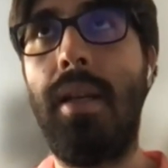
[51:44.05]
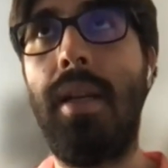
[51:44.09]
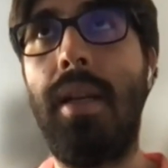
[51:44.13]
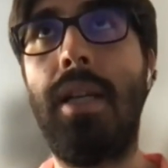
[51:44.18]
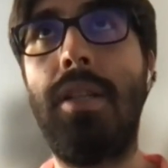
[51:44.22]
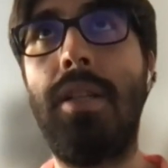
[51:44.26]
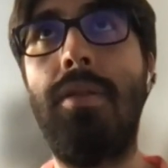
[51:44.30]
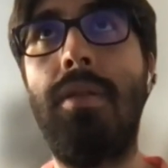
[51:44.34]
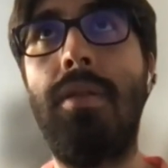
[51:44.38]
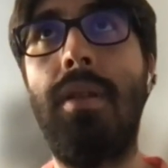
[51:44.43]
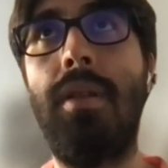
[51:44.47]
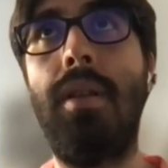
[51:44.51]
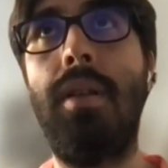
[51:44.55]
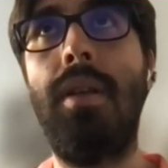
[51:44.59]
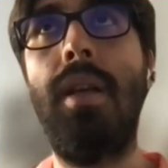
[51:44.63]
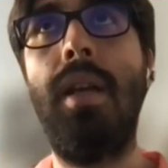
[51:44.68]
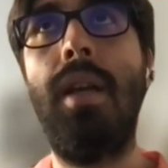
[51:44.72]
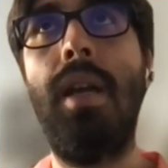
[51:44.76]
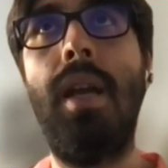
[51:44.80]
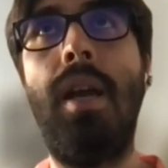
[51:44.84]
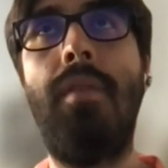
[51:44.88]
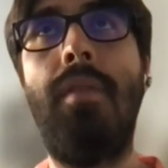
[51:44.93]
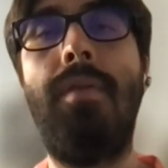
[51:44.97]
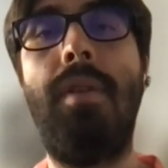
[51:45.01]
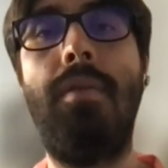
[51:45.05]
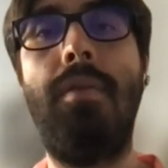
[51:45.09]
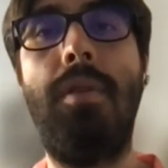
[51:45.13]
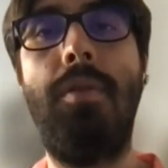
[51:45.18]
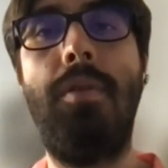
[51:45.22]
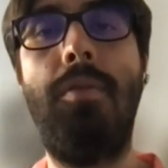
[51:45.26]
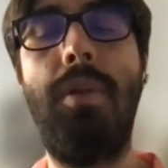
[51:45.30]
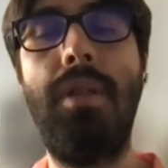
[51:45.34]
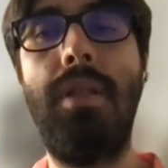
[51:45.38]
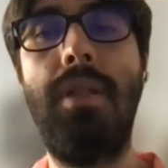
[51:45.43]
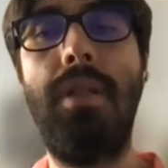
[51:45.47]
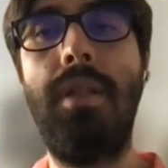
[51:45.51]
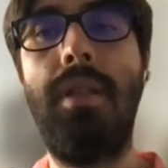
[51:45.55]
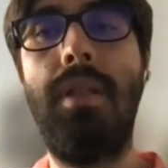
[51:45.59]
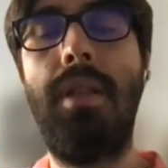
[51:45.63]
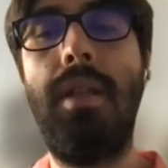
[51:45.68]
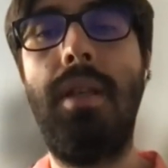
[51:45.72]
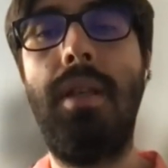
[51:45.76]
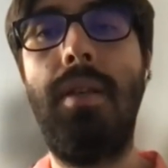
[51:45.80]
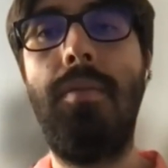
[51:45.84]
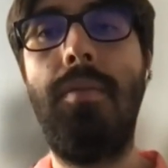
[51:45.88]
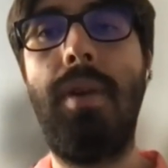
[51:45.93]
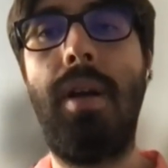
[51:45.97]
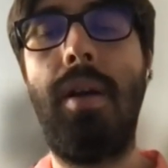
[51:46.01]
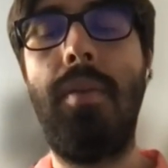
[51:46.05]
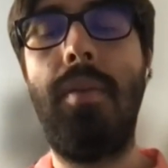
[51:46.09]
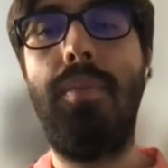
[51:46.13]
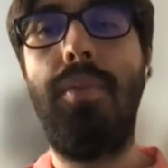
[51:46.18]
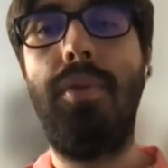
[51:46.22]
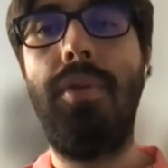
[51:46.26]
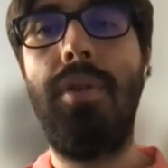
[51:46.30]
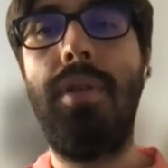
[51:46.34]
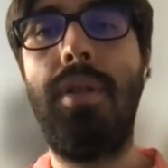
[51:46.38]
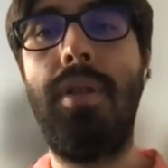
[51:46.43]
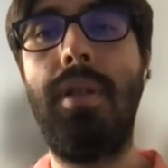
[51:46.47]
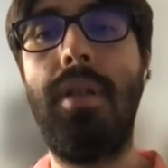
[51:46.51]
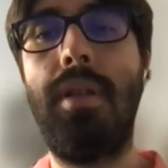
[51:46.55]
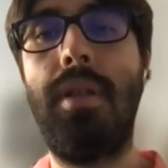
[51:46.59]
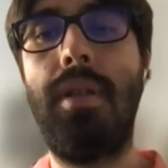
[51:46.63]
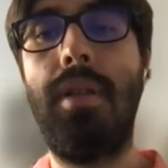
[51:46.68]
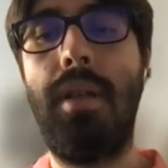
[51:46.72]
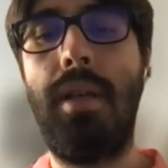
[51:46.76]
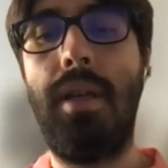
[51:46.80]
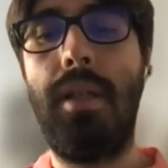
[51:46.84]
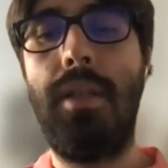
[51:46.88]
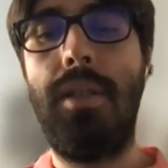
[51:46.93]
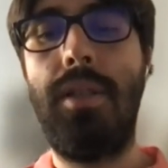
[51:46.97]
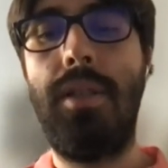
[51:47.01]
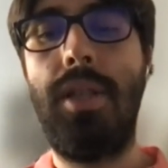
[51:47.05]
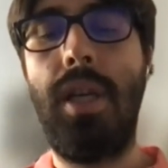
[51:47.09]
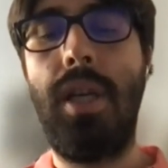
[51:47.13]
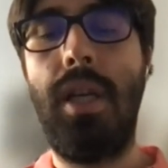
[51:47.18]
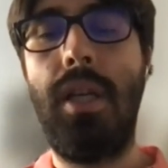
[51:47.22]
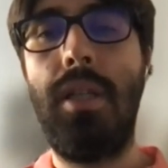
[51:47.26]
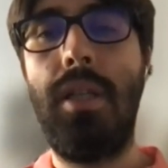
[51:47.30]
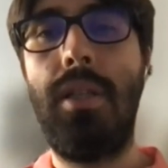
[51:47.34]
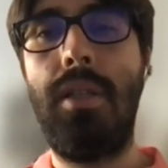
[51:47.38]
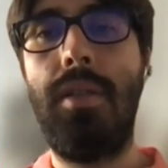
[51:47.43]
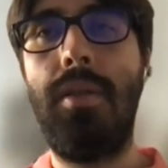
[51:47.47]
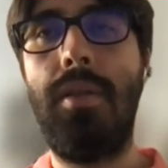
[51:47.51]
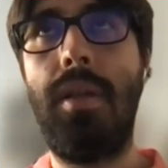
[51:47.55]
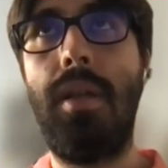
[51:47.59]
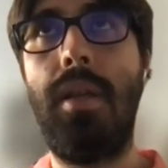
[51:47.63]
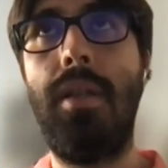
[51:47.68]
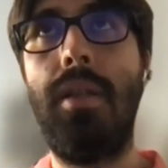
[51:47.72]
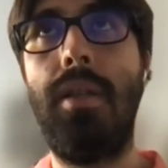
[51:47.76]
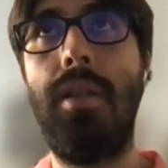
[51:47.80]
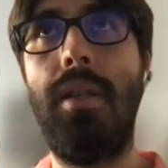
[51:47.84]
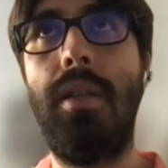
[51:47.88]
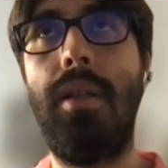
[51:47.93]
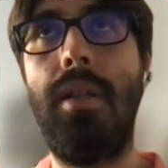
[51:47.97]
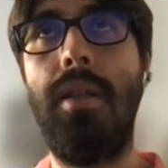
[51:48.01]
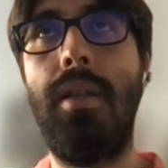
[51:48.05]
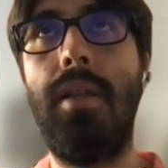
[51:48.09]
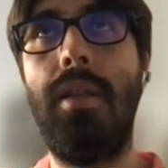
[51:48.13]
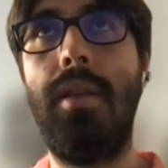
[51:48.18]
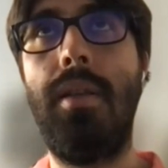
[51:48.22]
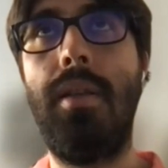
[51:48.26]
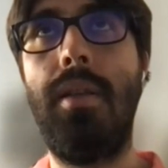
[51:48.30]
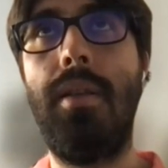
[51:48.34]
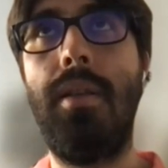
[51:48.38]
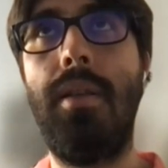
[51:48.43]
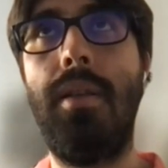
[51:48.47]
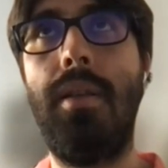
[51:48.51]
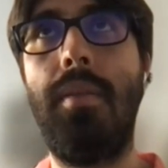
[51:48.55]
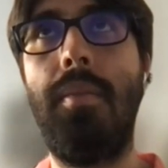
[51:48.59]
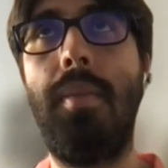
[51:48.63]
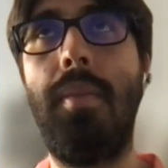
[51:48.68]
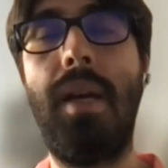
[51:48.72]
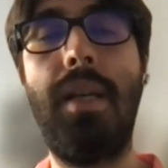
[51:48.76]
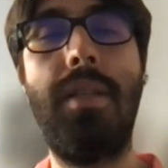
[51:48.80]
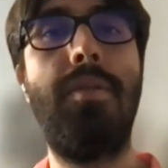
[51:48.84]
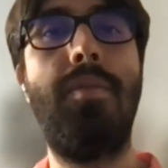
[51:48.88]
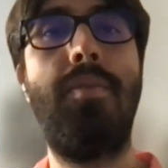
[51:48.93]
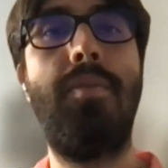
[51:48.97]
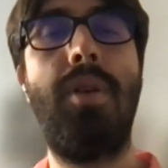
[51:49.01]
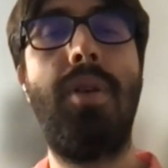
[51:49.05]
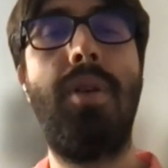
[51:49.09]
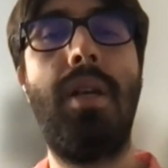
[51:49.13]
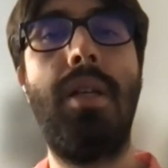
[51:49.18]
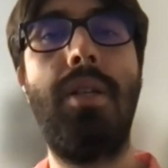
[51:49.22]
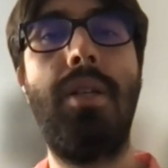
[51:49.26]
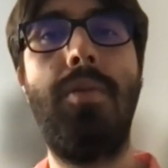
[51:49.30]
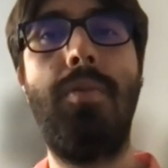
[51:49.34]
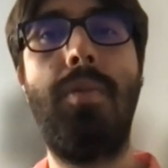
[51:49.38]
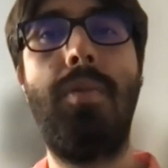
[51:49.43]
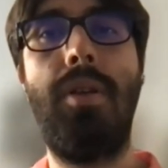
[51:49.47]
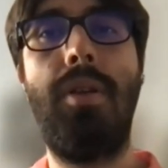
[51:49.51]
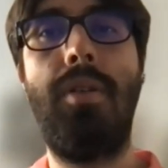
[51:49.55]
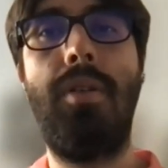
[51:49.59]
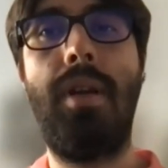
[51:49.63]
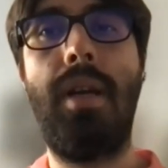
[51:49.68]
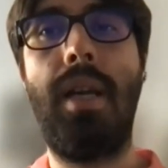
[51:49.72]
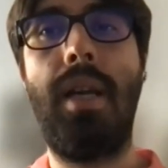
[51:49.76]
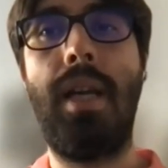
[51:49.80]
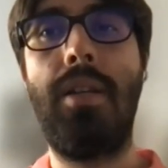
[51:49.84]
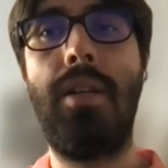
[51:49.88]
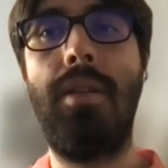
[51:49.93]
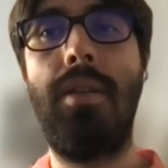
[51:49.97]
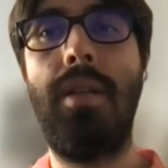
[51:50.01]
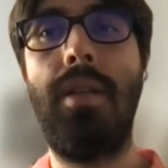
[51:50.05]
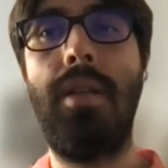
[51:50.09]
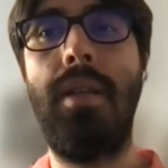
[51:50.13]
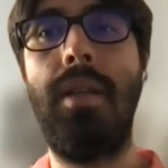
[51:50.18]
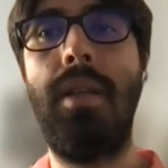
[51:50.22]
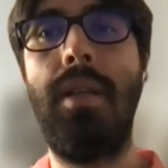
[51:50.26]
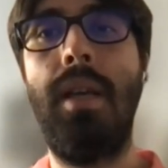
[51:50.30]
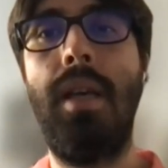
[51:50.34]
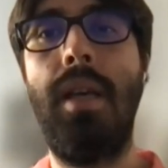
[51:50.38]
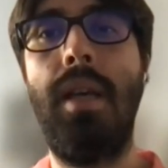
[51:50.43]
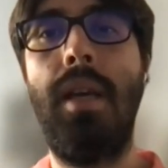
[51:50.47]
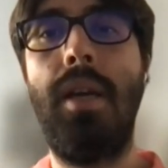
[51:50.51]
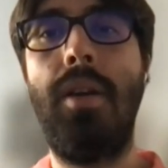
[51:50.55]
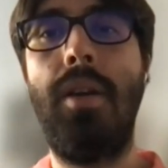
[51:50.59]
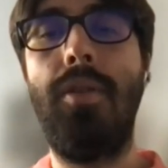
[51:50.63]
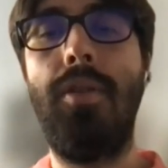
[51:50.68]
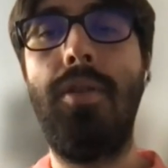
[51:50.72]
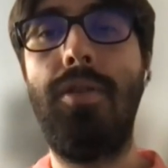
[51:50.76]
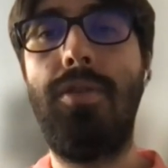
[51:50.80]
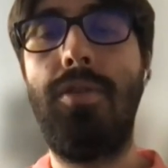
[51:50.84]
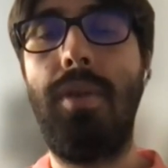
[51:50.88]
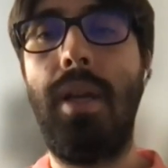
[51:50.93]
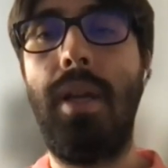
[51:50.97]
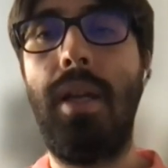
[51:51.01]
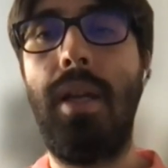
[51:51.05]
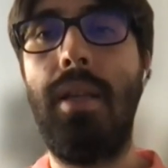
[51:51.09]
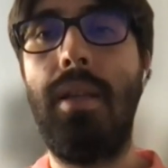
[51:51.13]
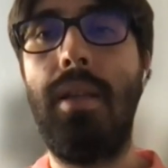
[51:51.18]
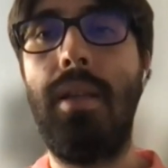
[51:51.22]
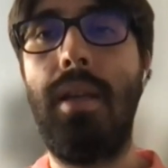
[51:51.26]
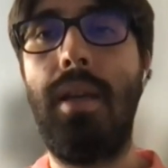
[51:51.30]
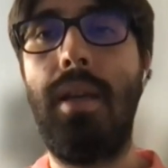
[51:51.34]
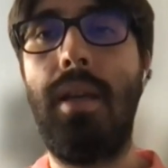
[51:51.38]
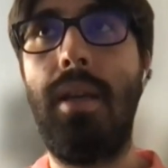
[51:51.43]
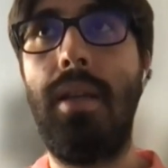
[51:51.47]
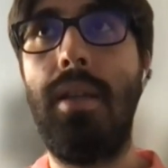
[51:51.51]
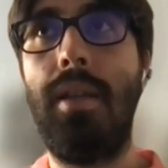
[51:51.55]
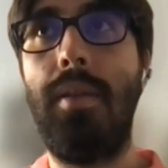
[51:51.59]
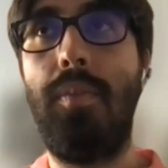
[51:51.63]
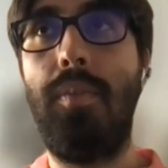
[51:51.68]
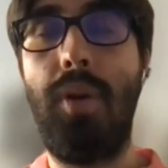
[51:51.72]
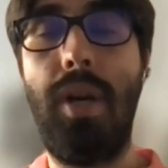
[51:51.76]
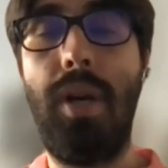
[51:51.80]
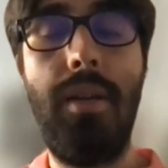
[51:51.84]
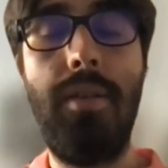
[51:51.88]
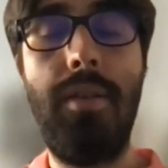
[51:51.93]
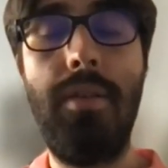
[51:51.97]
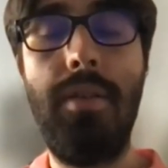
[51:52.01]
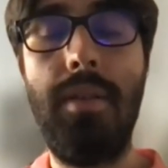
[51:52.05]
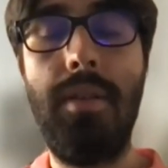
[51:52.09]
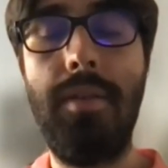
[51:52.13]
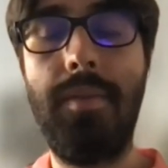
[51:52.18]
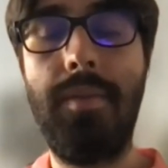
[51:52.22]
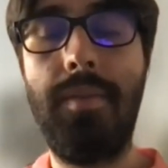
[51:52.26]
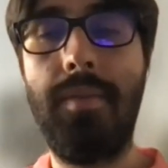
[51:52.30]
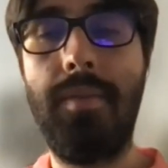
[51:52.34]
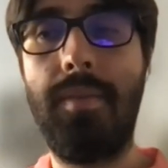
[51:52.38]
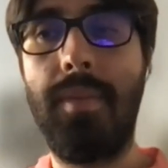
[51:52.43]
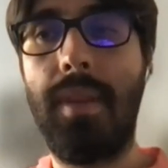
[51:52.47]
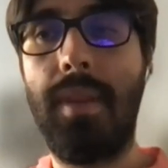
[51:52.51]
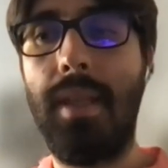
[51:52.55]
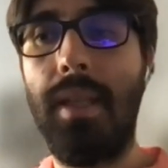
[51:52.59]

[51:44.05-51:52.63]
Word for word: And actually, very recently, I pushed a, a change in the, in, the, in the master branch where you can actually constrain uh, the priors,